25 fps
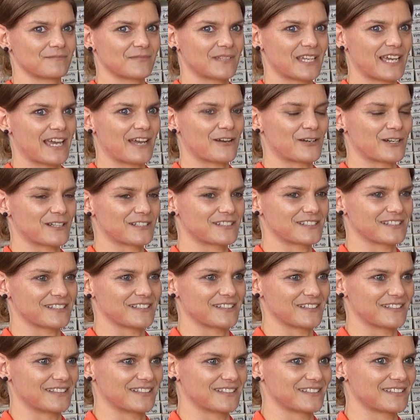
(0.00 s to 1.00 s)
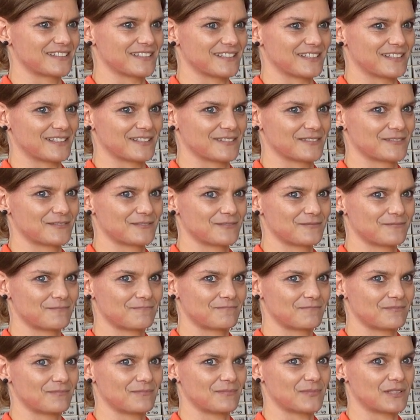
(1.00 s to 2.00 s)
character and
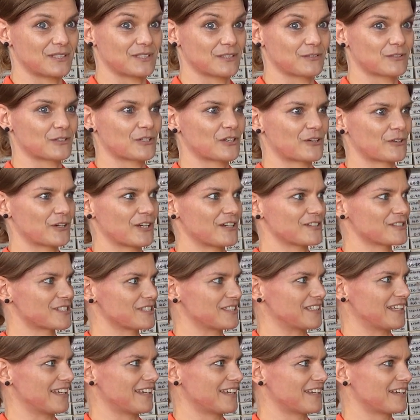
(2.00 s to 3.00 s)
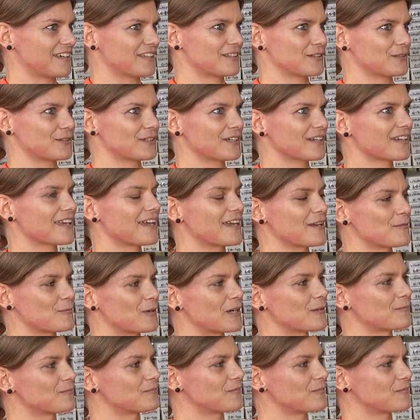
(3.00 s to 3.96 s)
curiosity. And I thought, okay, well,